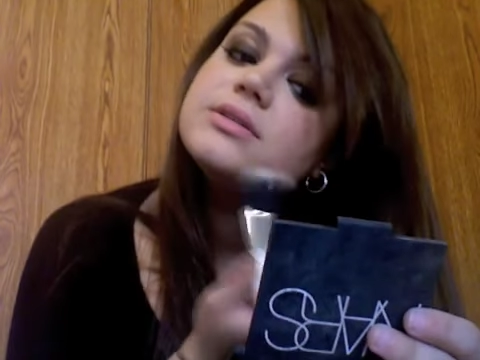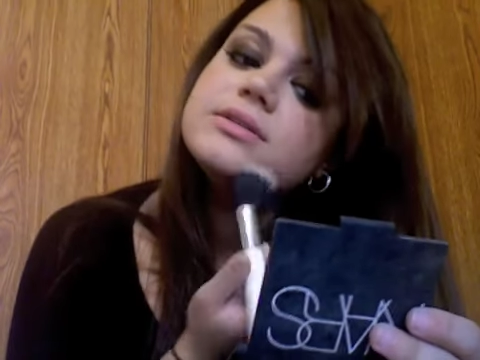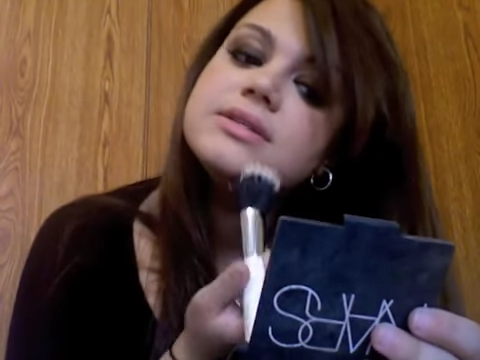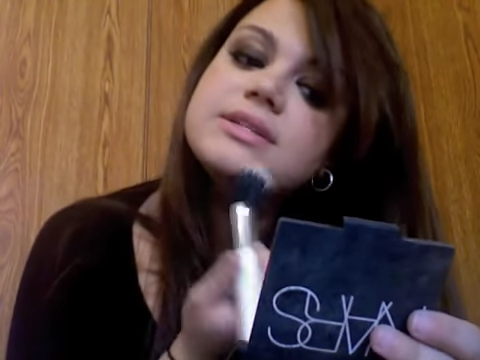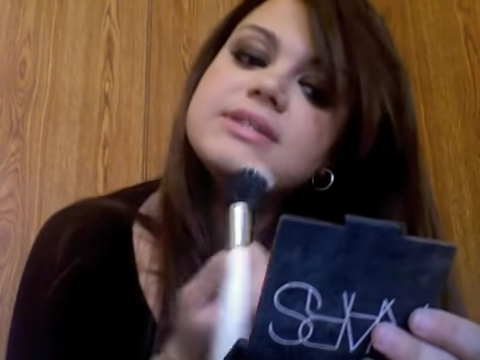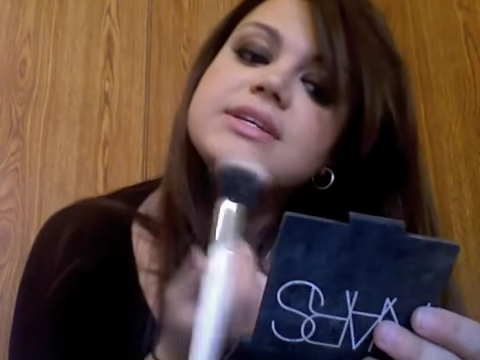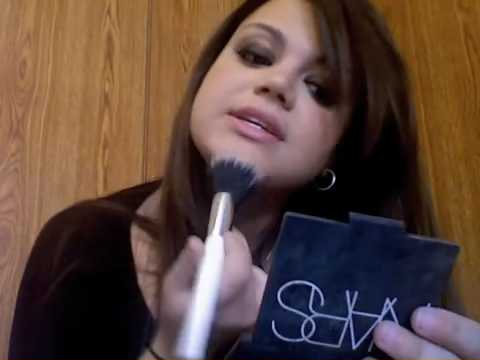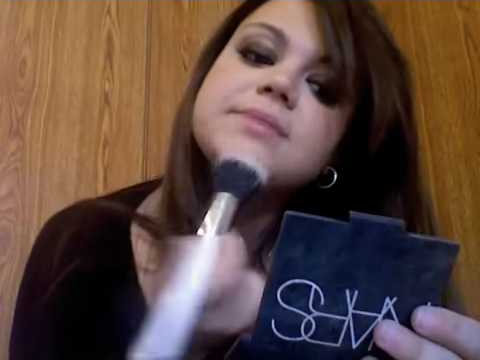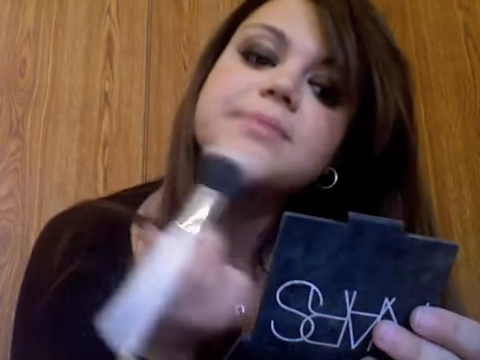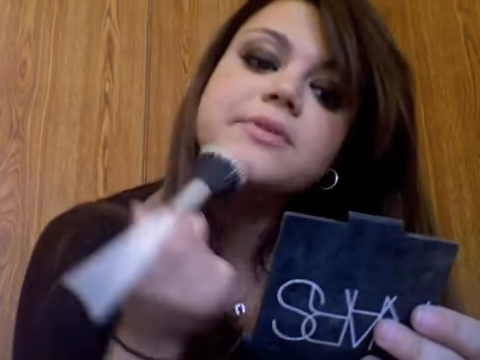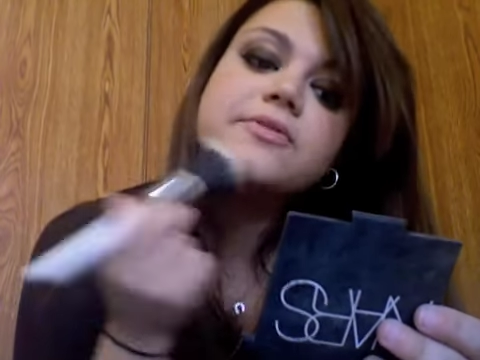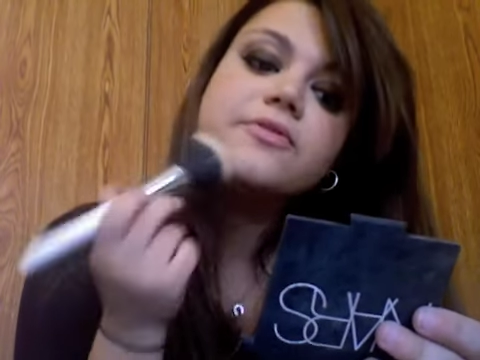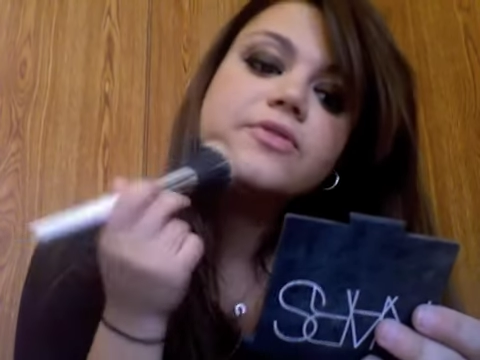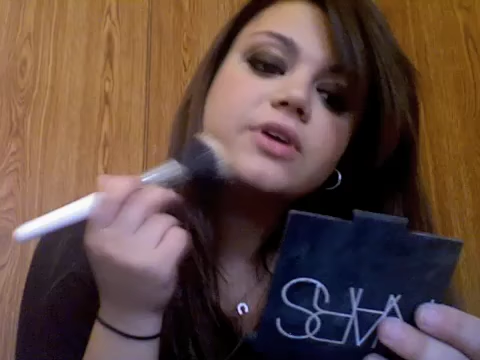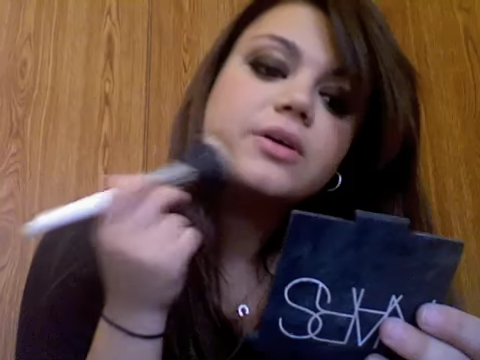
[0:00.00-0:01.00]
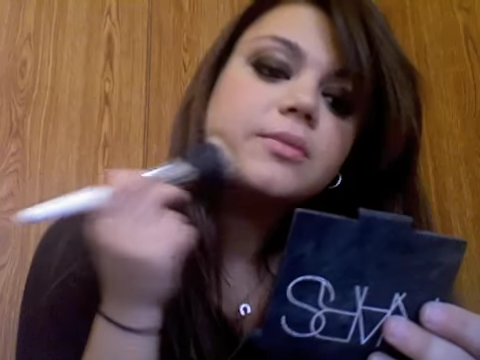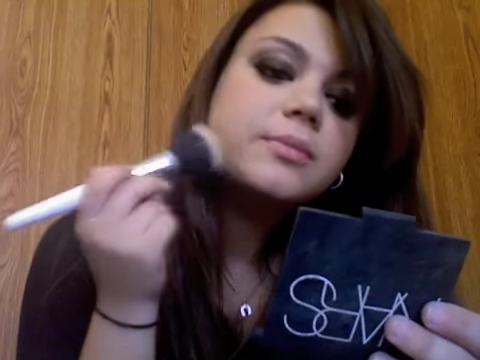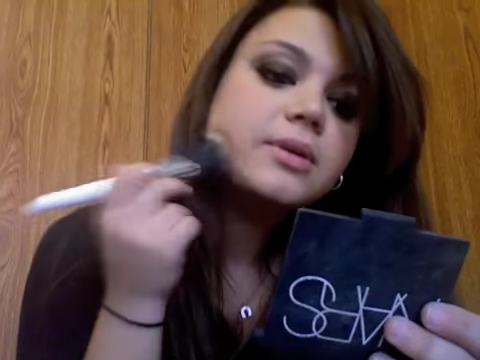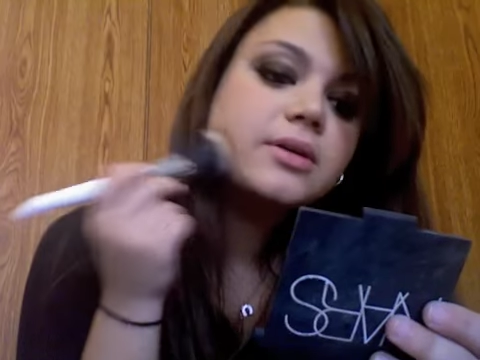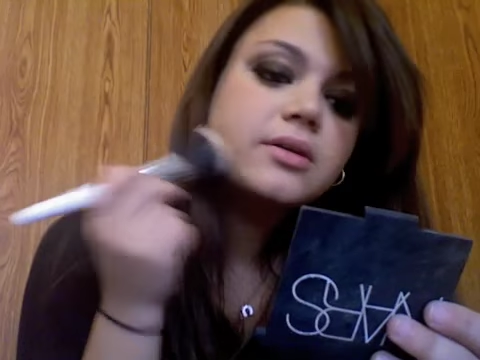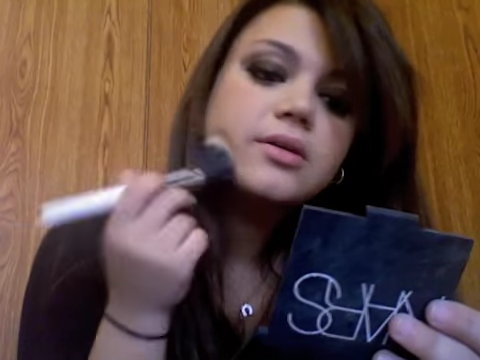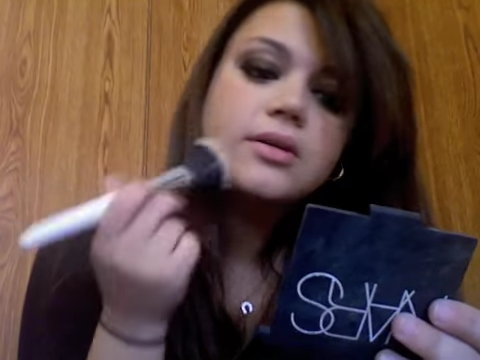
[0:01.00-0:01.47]
to keep it from
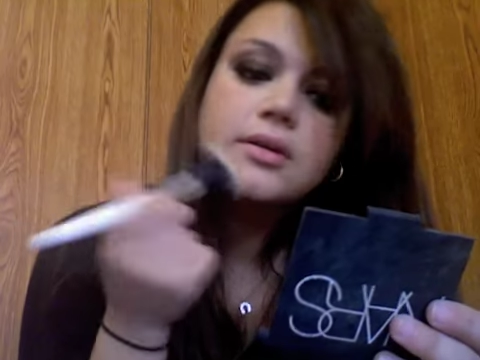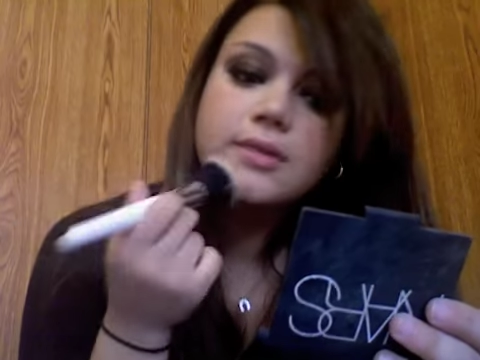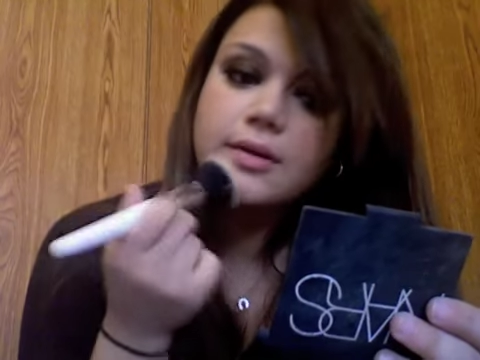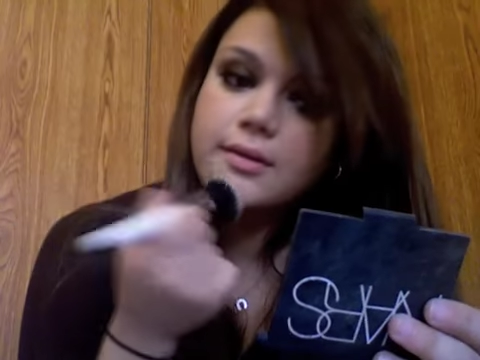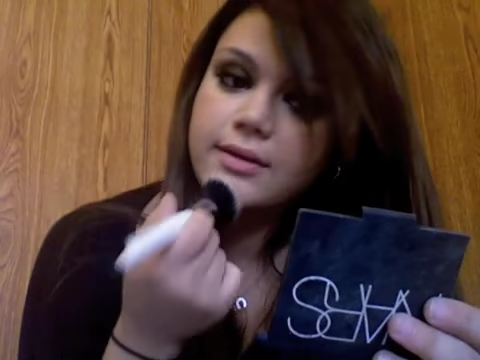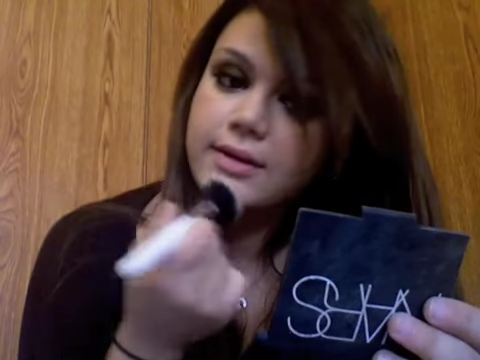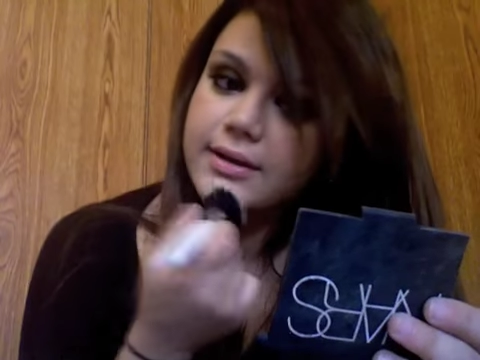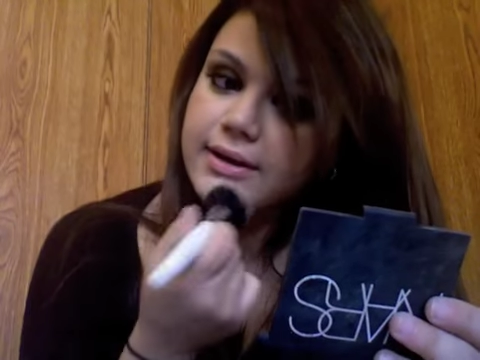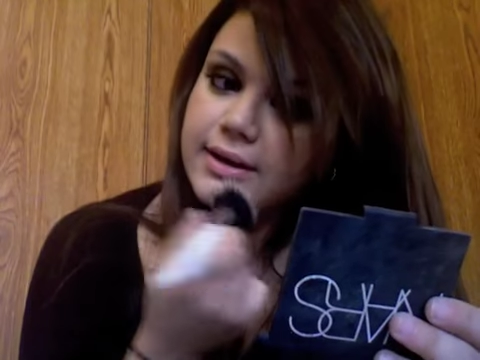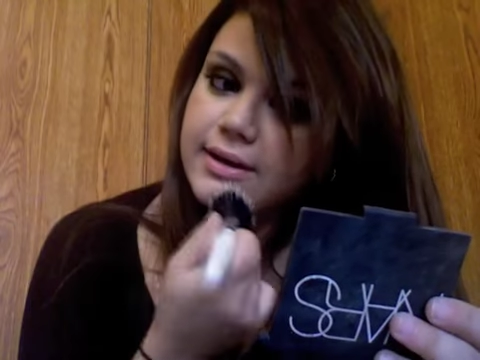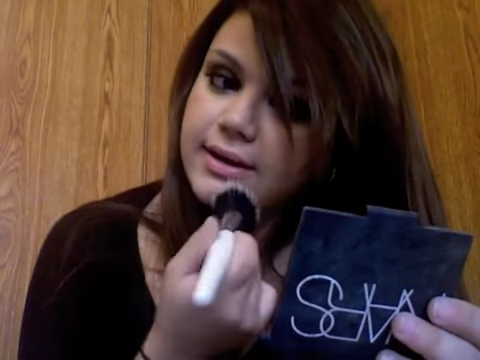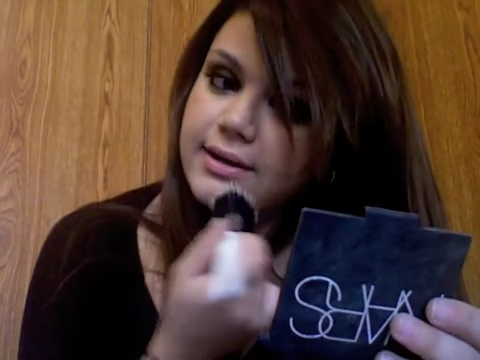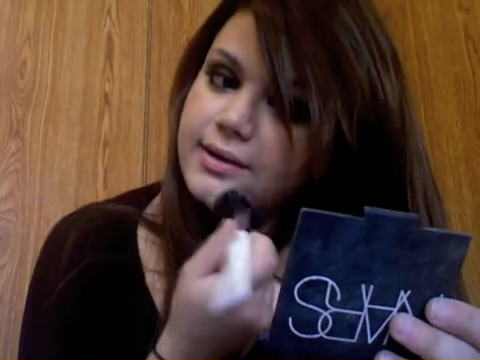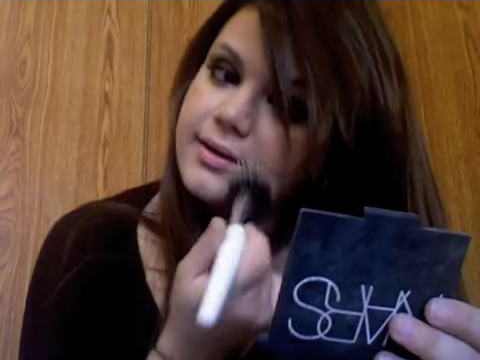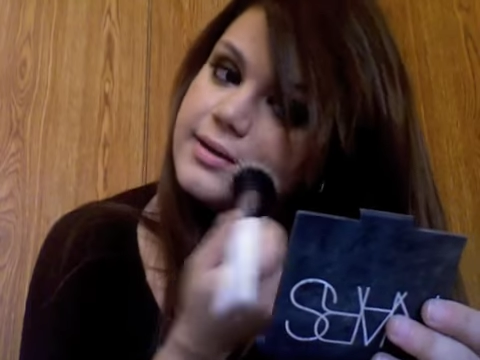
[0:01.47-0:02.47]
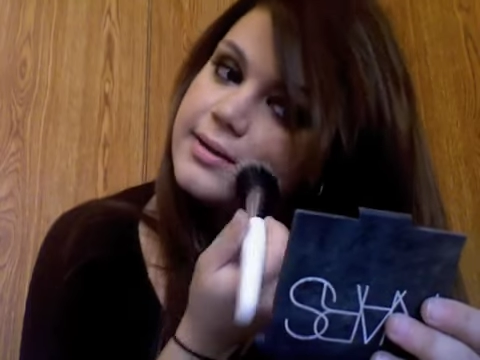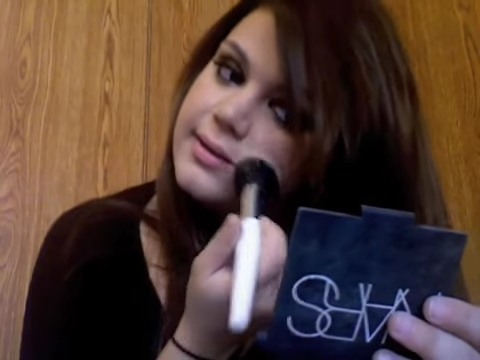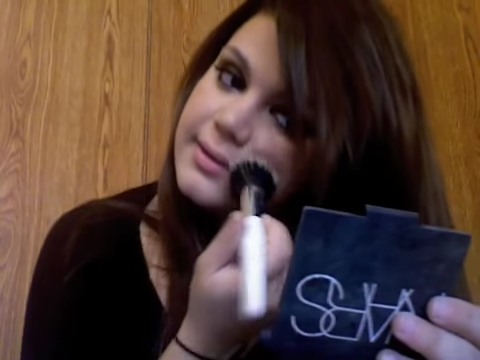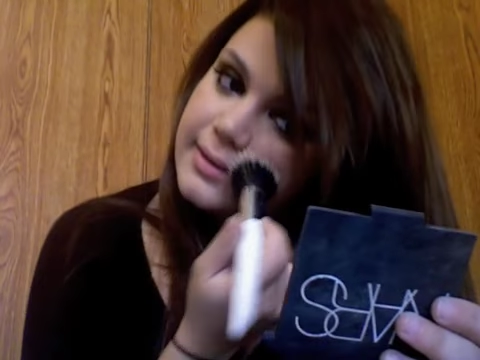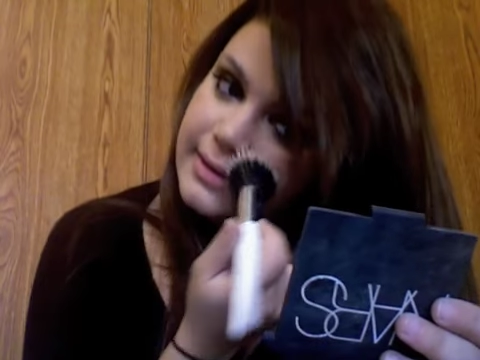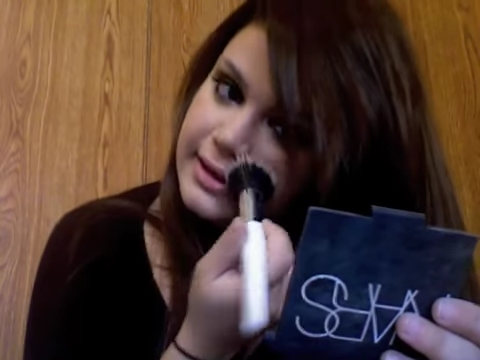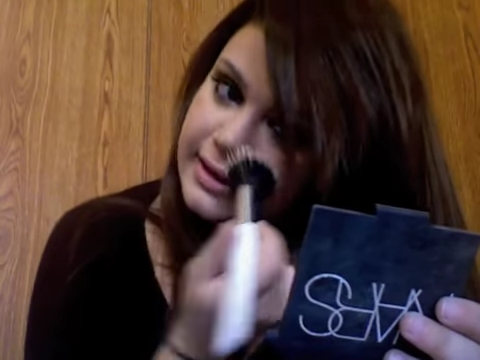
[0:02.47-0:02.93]
looking
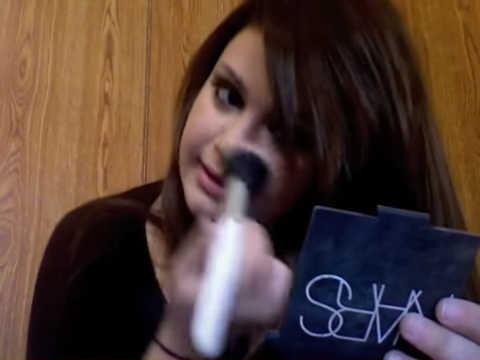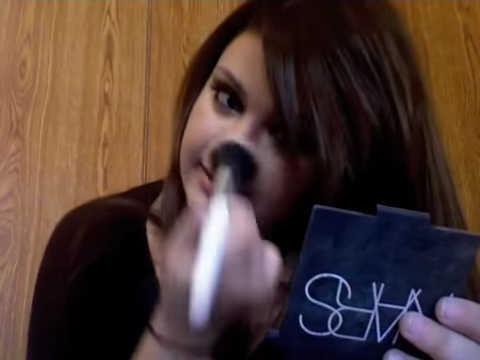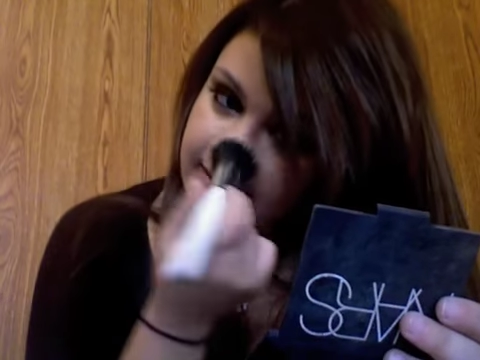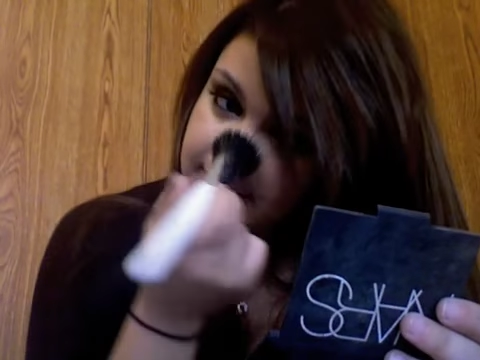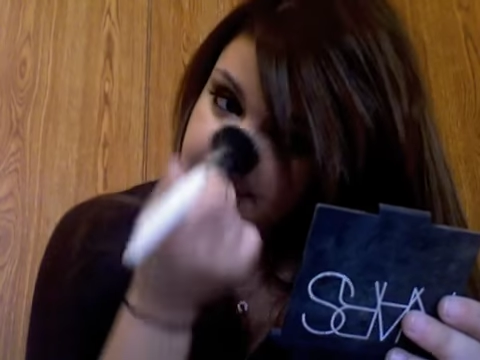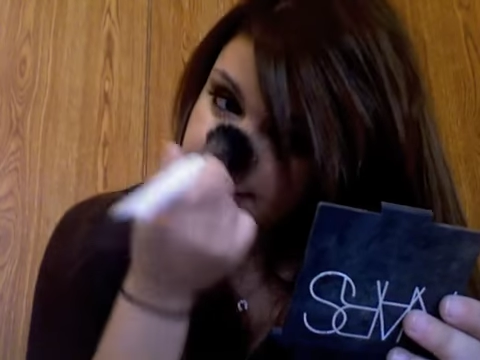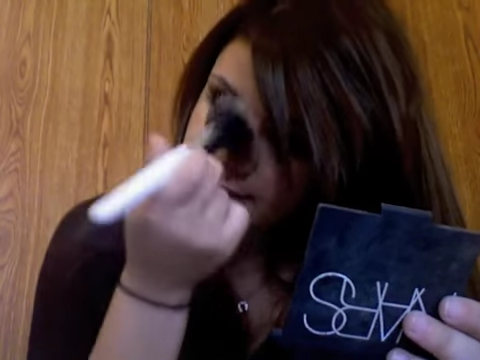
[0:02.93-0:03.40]
cakey or